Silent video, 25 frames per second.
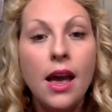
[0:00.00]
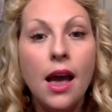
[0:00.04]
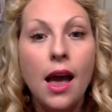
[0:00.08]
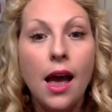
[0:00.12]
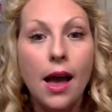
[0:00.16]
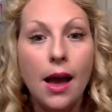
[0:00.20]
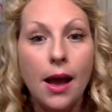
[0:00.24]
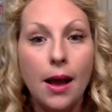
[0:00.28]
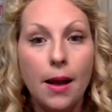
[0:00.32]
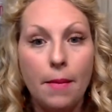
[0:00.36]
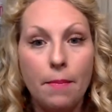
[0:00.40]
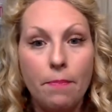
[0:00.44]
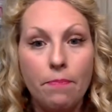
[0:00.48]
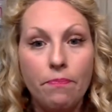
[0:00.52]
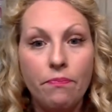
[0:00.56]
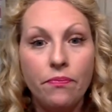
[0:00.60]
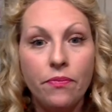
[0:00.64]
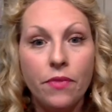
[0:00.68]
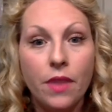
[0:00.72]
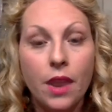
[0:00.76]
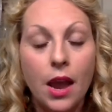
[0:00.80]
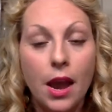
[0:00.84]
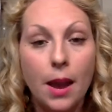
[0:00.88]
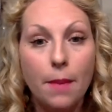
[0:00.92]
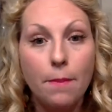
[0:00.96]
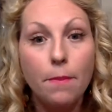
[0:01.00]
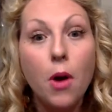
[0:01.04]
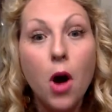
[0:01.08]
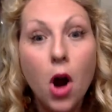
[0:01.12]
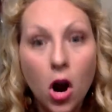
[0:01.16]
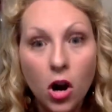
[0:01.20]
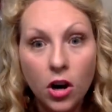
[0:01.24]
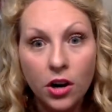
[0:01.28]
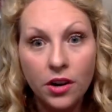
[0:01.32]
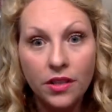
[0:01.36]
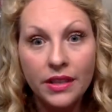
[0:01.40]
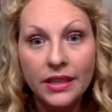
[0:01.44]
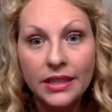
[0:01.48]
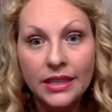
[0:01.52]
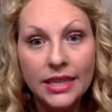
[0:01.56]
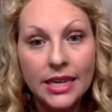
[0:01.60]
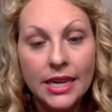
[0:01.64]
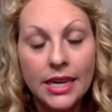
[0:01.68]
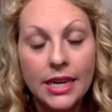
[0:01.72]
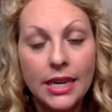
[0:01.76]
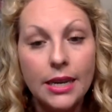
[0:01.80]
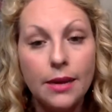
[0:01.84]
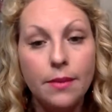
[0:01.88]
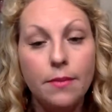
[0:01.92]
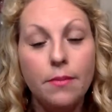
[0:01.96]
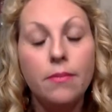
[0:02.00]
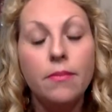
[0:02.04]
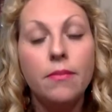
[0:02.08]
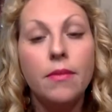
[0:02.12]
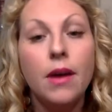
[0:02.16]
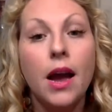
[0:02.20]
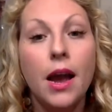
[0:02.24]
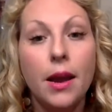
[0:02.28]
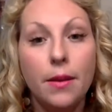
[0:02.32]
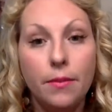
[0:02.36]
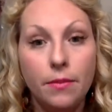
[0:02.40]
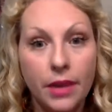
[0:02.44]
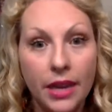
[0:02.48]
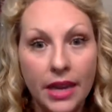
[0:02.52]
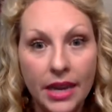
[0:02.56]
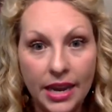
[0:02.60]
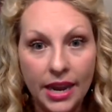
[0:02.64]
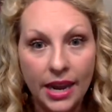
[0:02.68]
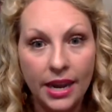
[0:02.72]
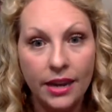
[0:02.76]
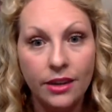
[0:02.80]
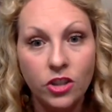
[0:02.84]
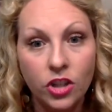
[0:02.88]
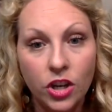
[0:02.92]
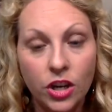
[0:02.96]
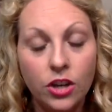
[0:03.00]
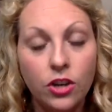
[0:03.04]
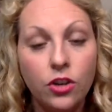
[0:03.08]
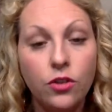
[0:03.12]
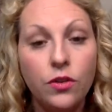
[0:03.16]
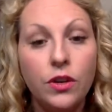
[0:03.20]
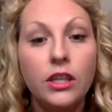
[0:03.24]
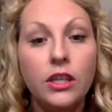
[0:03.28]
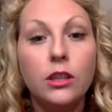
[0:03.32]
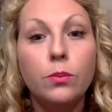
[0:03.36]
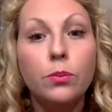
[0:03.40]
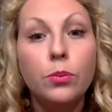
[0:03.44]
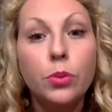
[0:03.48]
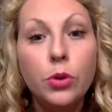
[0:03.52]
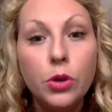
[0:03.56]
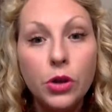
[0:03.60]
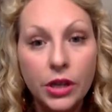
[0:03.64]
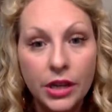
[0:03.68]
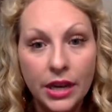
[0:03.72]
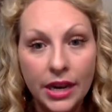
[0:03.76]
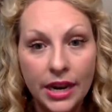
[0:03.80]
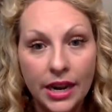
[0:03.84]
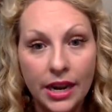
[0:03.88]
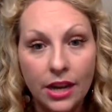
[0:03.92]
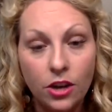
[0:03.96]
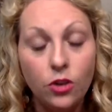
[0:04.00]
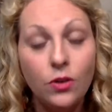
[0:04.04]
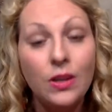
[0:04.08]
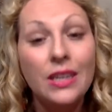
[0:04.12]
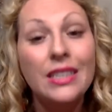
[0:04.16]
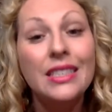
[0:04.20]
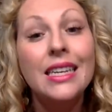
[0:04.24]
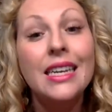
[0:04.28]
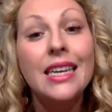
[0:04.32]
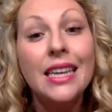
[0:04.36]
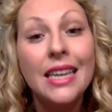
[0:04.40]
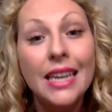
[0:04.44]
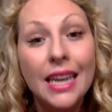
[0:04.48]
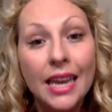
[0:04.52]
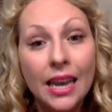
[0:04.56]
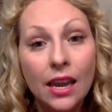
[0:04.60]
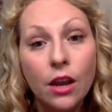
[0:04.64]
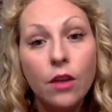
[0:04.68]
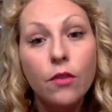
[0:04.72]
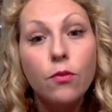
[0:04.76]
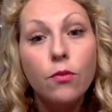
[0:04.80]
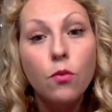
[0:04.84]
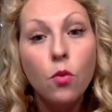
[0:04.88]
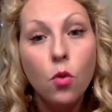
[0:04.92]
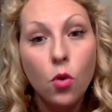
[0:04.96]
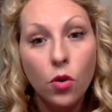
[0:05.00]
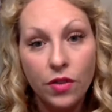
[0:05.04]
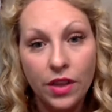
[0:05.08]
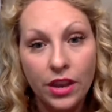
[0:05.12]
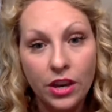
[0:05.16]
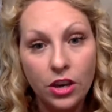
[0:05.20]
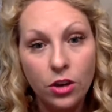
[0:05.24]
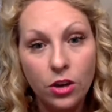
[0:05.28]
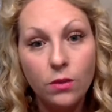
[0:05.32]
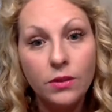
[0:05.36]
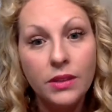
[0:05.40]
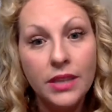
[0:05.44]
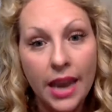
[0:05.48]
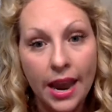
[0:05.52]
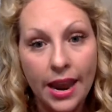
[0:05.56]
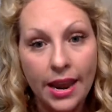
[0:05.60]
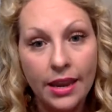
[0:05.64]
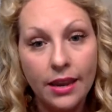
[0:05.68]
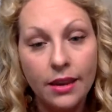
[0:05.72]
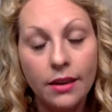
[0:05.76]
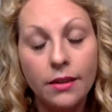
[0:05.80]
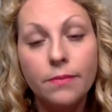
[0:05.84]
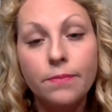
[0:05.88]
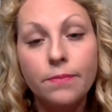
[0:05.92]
I'm part of the team. I'm engaging. You need to put in, you need to give more than you take.